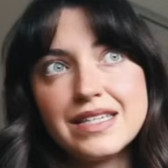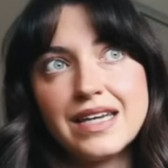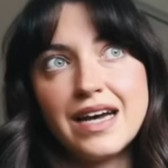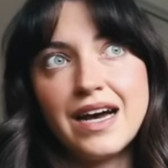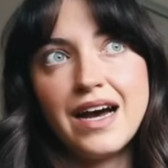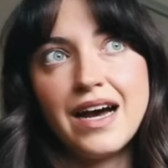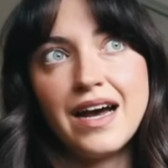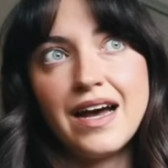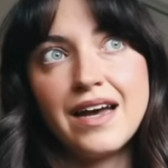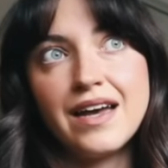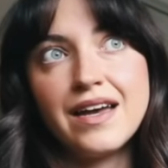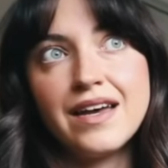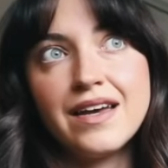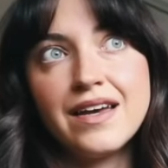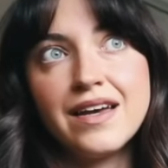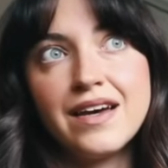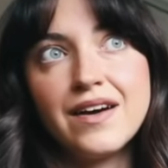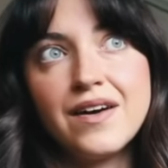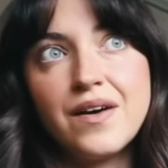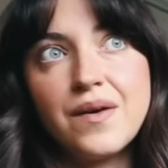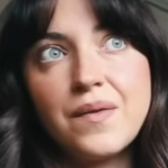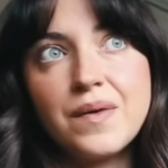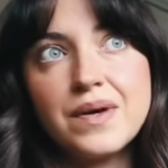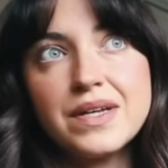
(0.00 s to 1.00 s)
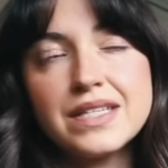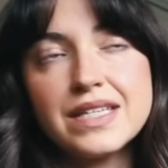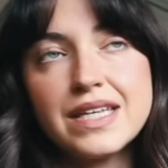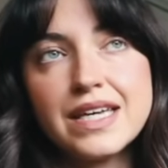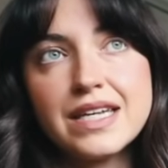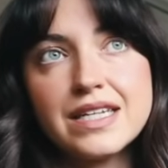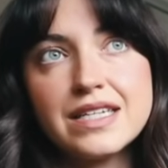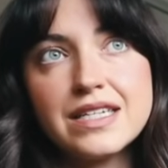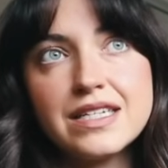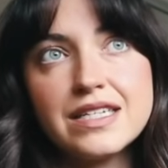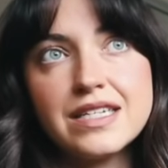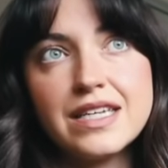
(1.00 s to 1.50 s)
I always
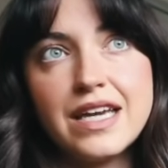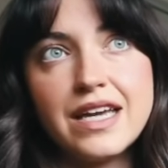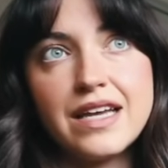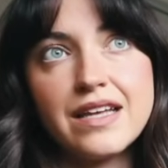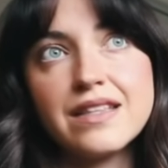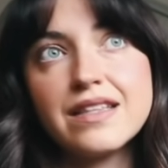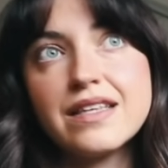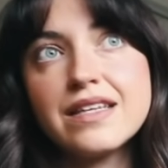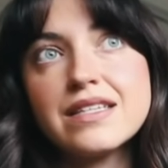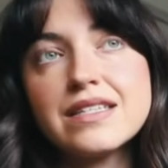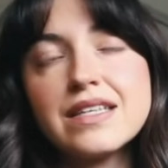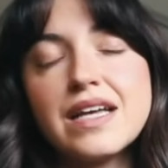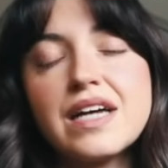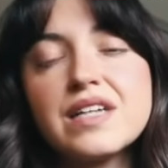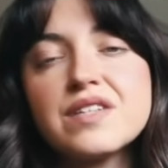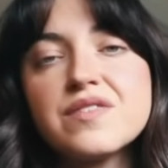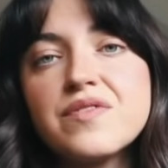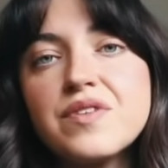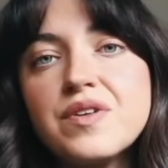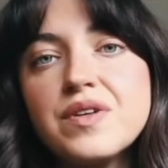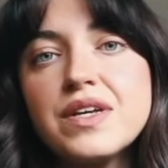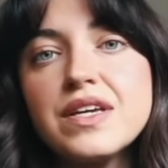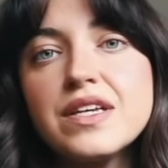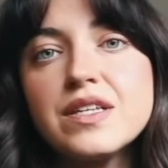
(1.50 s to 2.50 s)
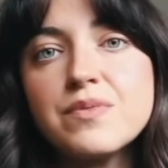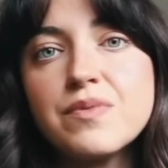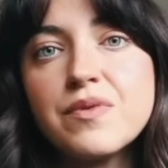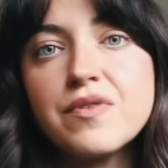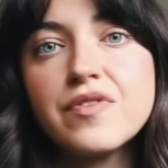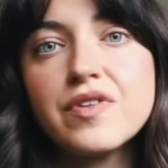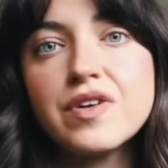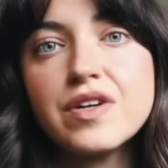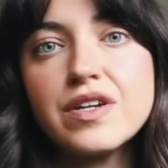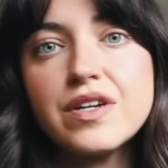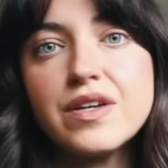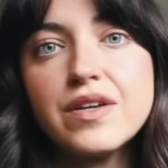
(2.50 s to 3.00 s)
like to take these last few days
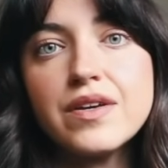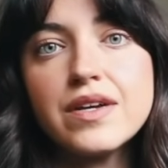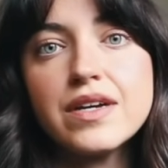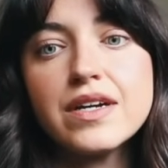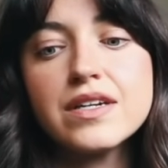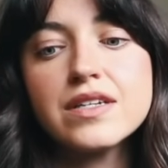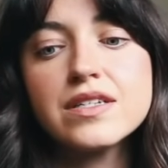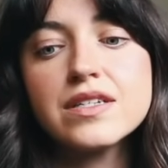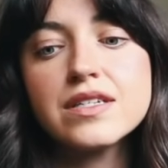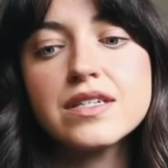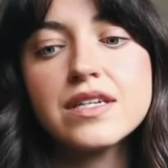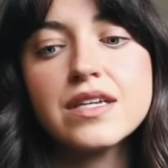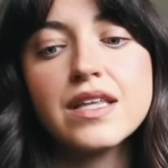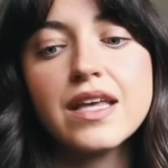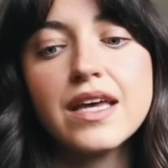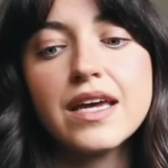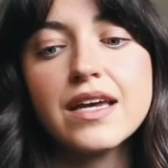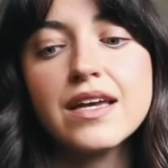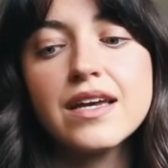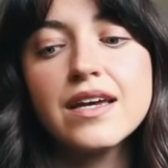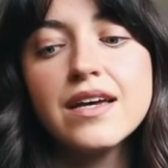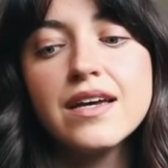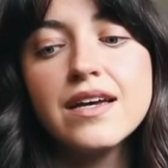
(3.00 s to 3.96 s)
before New Year's to like,